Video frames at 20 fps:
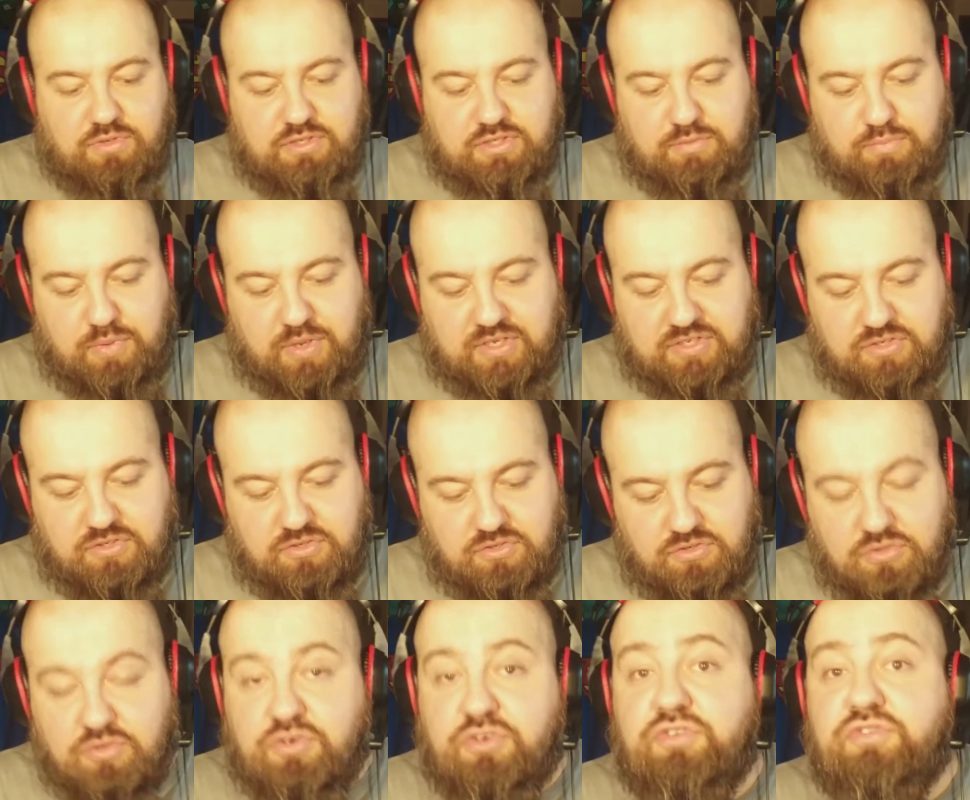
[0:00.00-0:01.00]
spaces
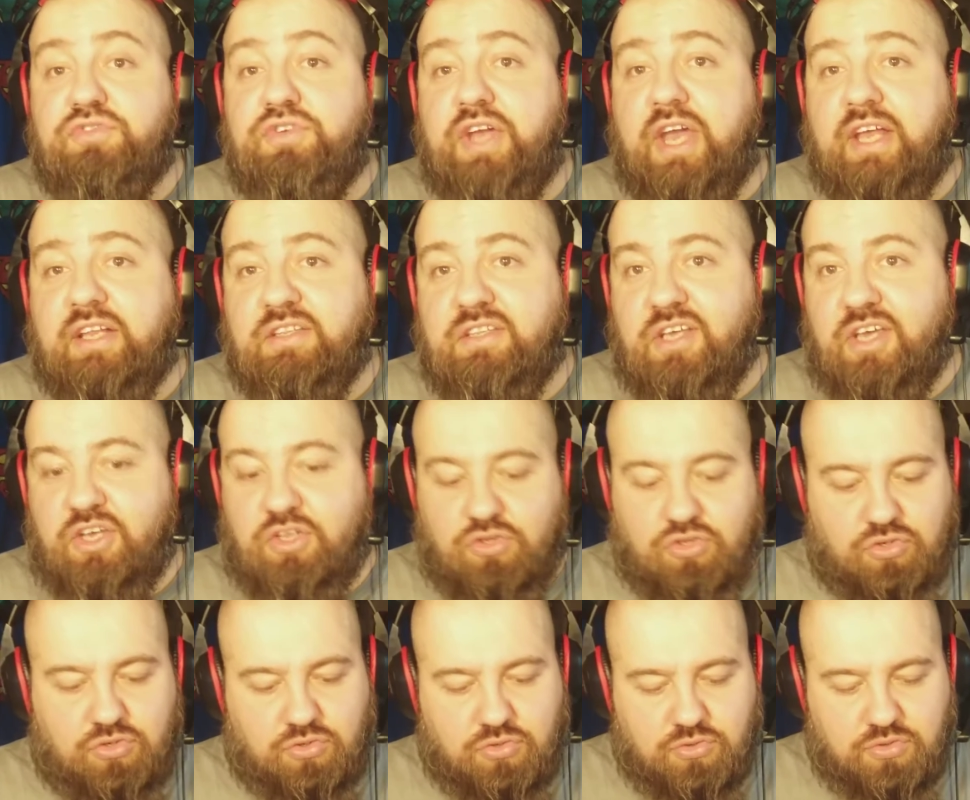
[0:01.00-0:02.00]
to create a
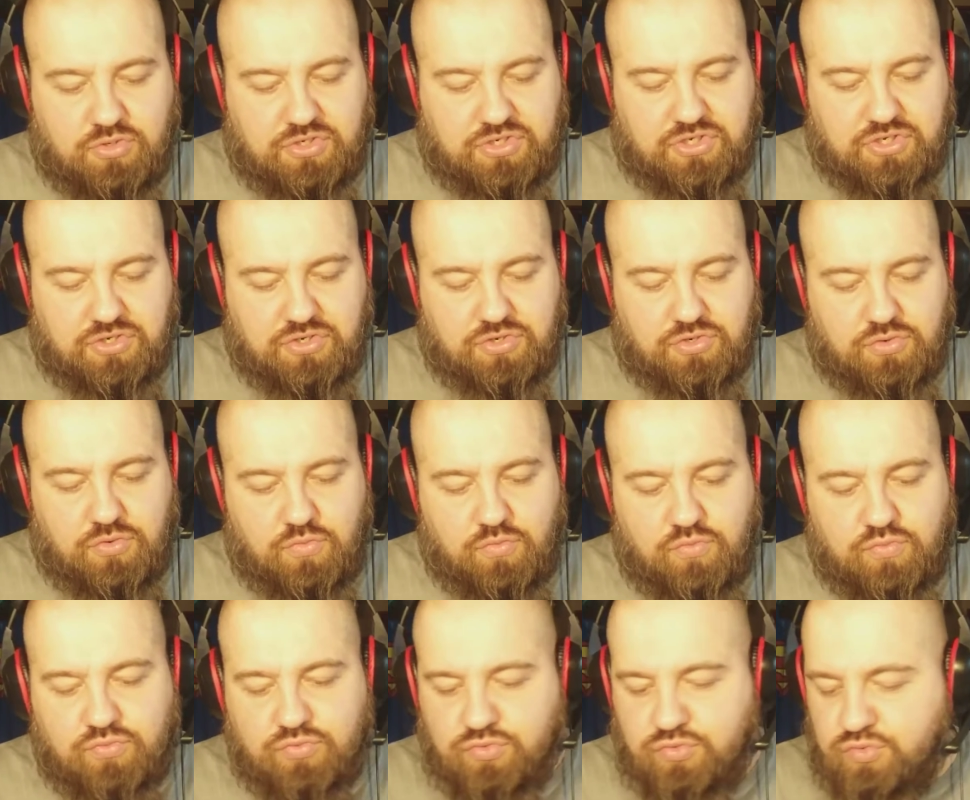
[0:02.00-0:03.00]
torture
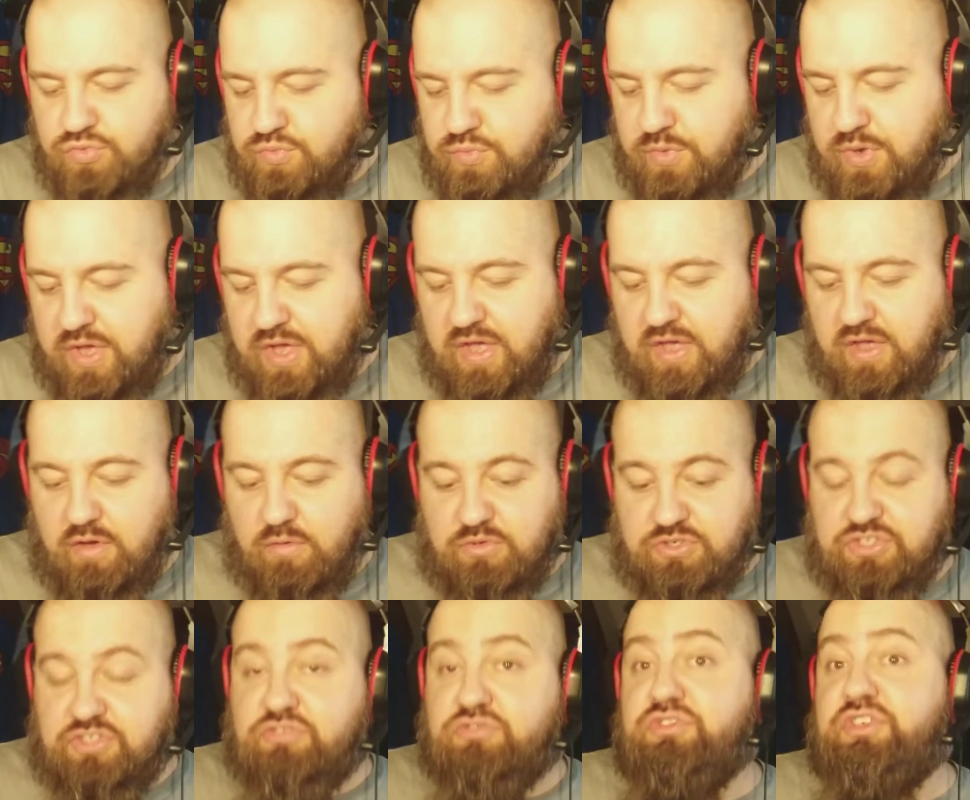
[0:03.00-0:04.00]
room,
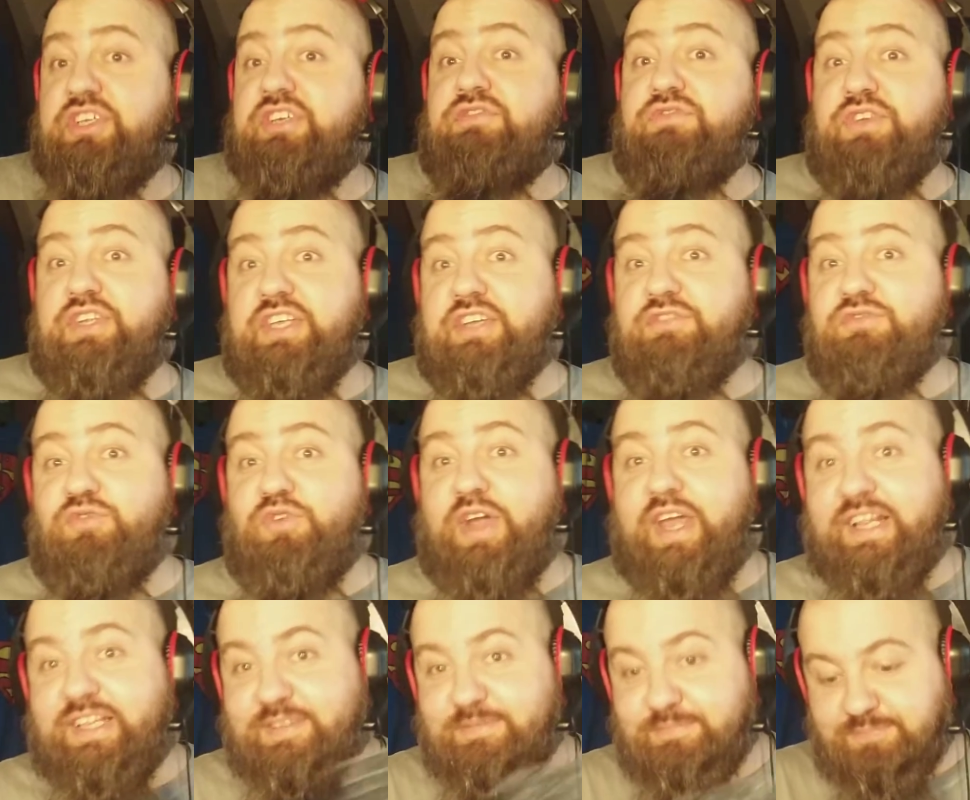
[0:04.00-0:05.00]
which is really
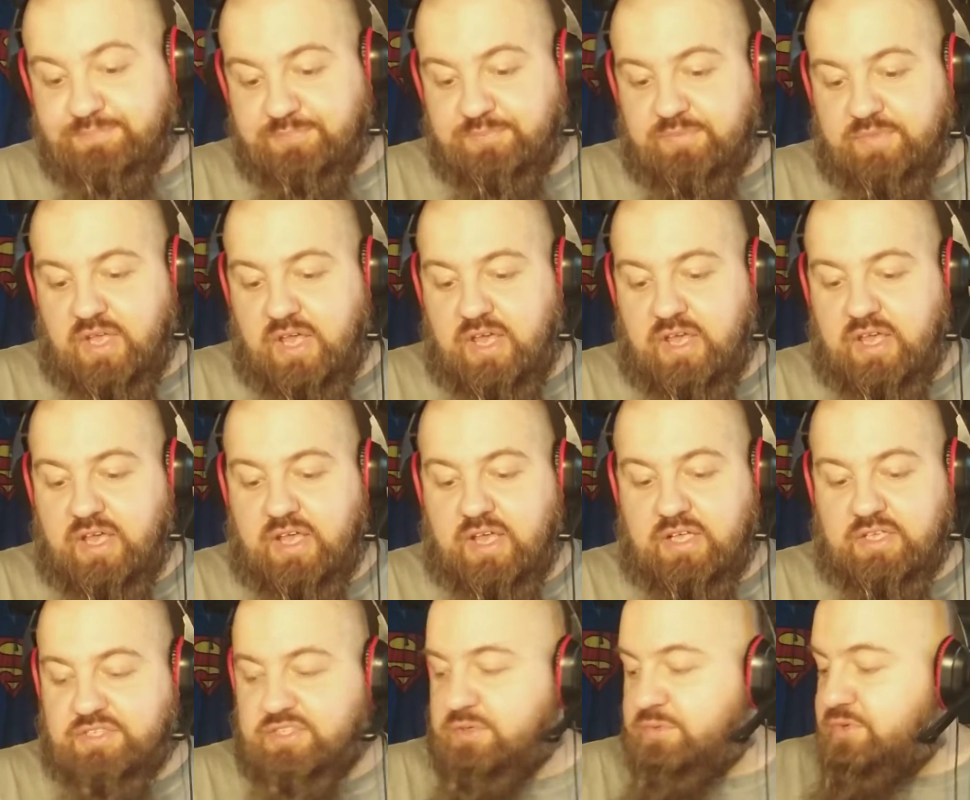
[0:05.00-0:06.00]
great.
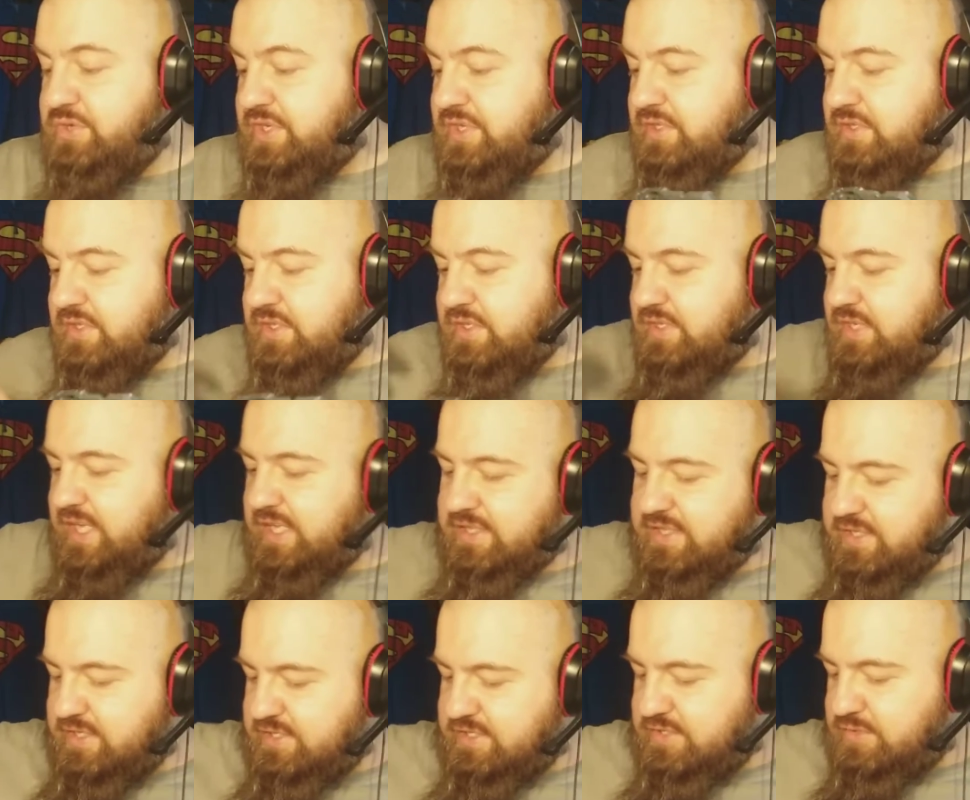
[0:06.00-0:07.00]
So you can
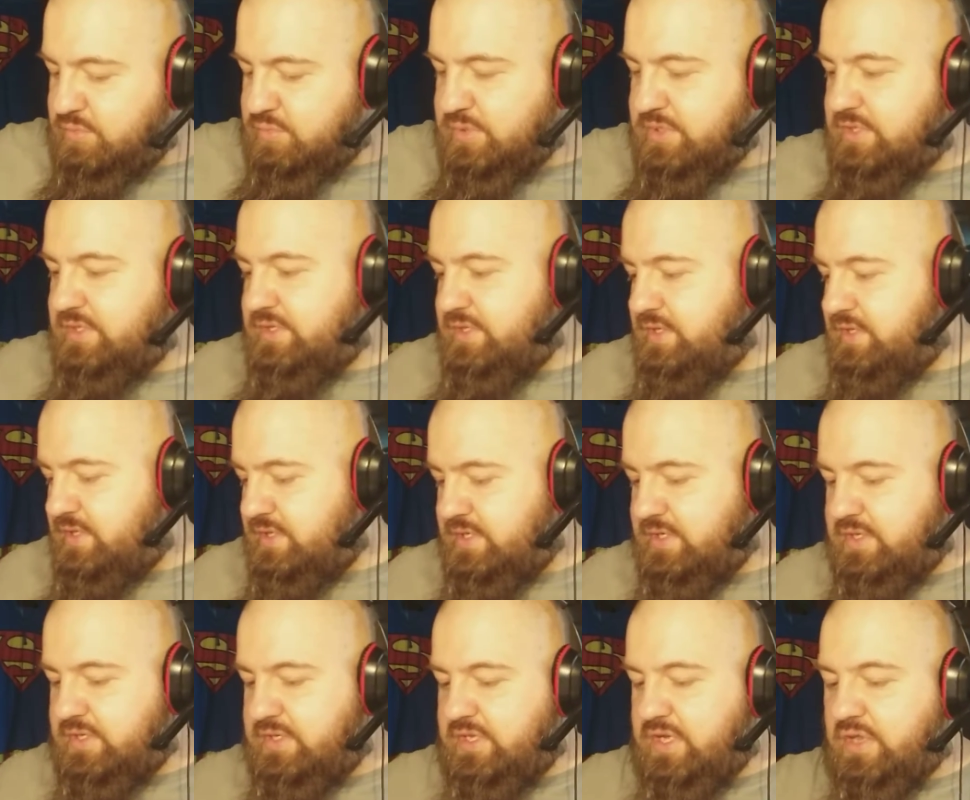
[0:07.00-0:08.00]
connect this with
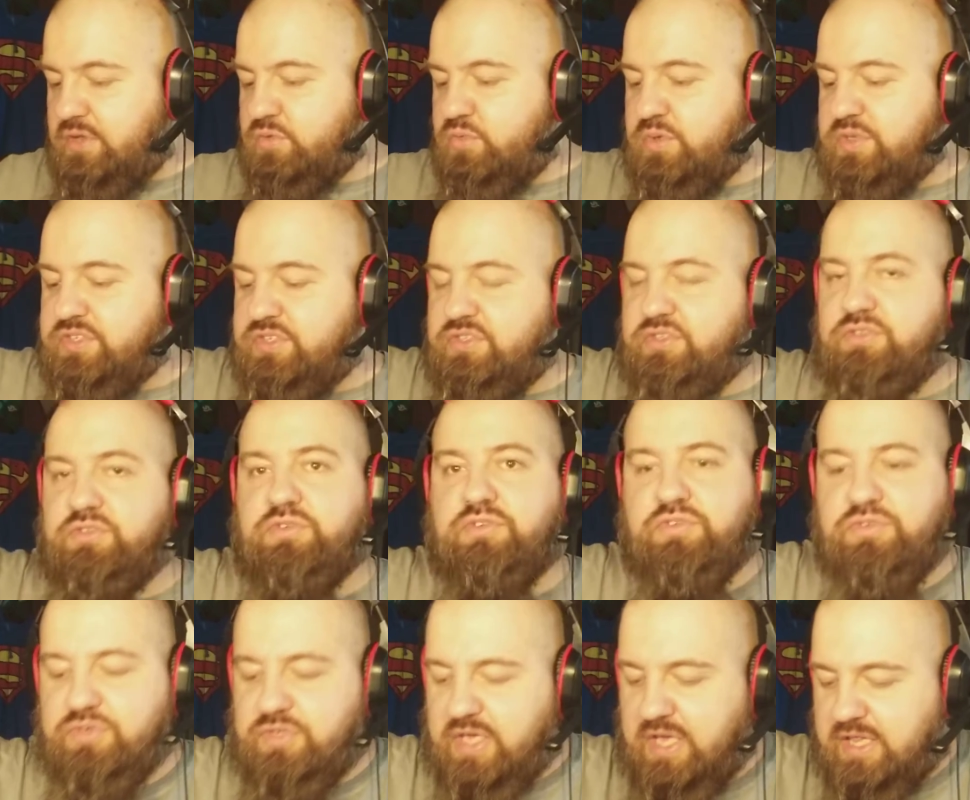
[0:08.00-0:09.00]
the other ones to
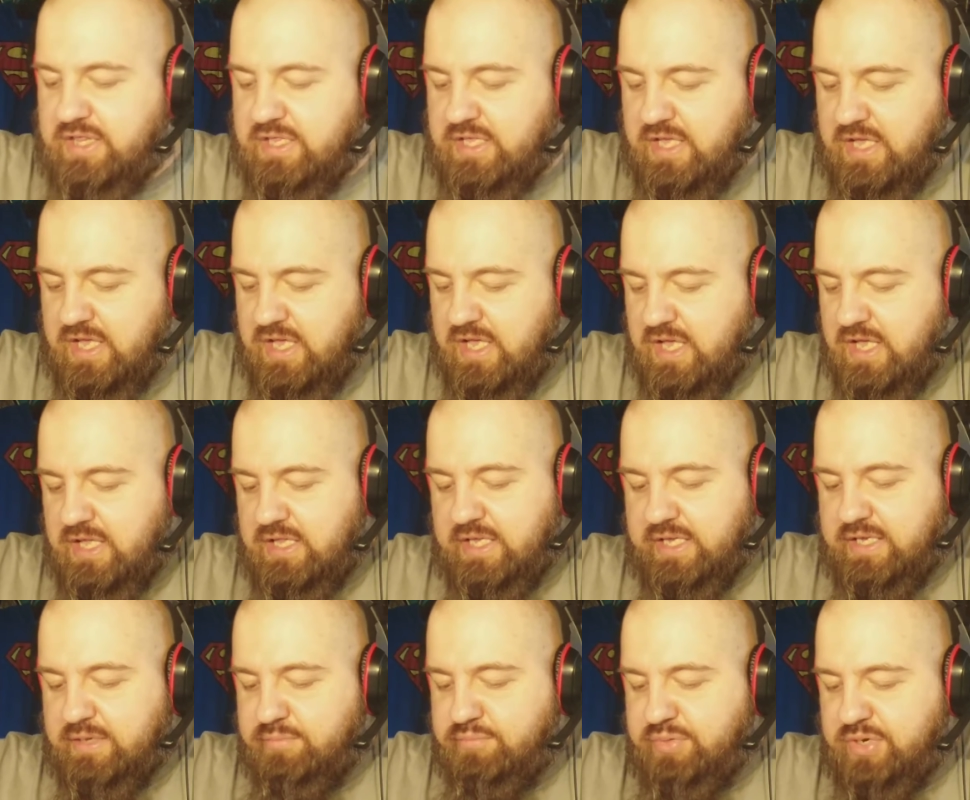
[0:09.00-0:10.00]
create
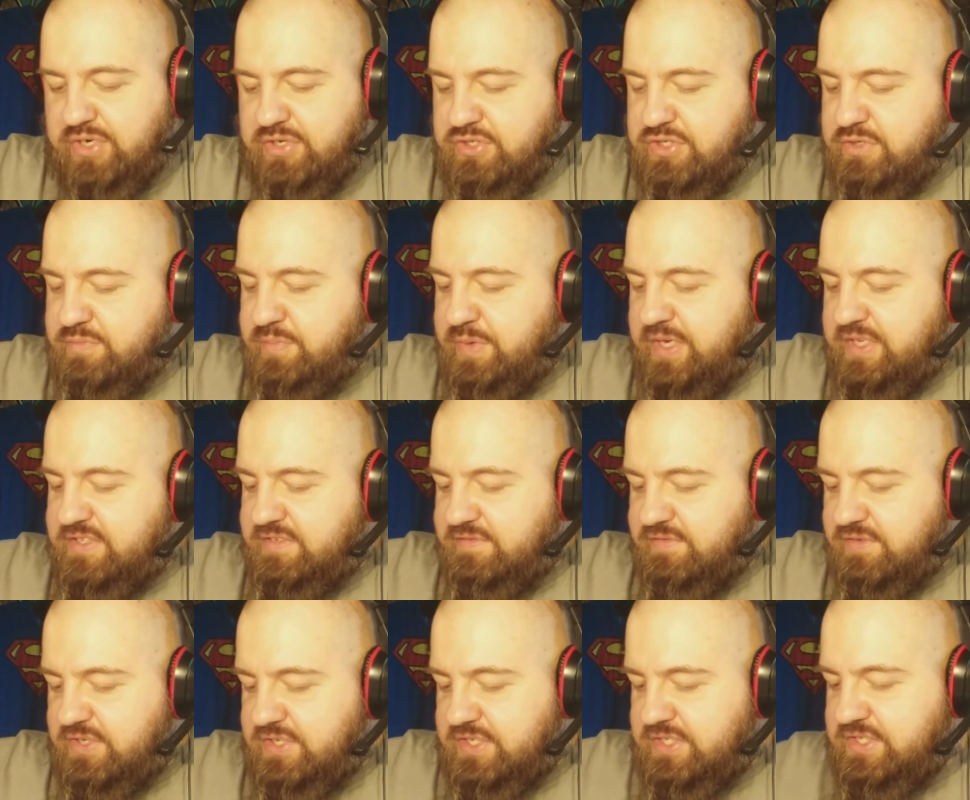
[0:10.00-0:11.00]
like a bigger space
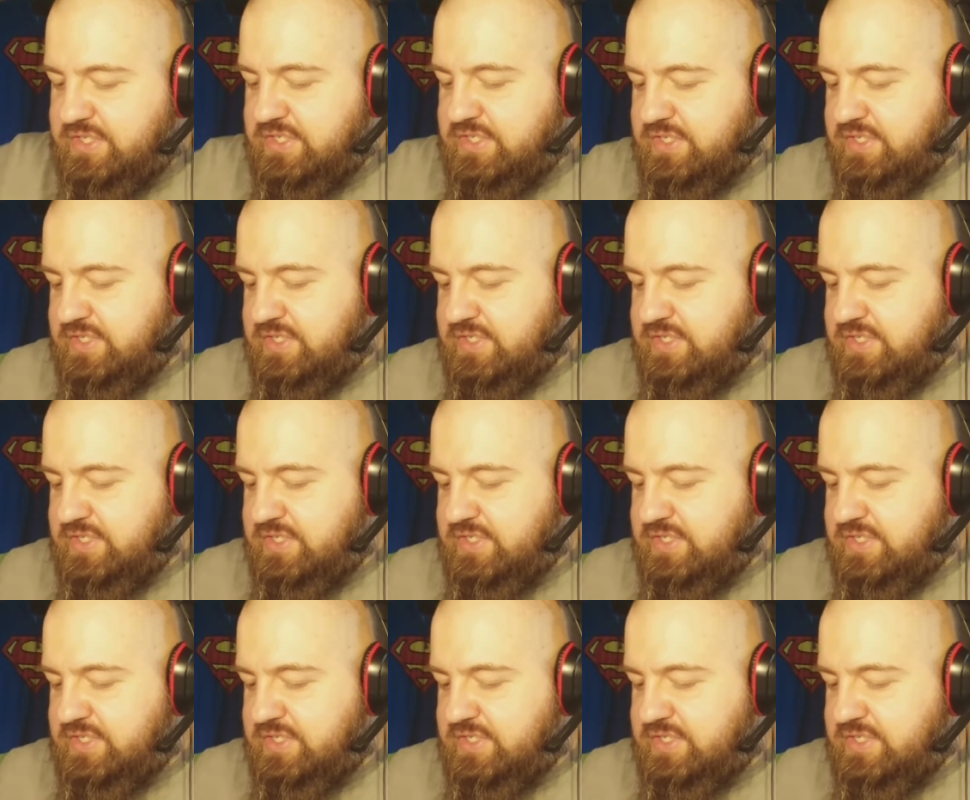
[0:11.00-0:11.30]
for this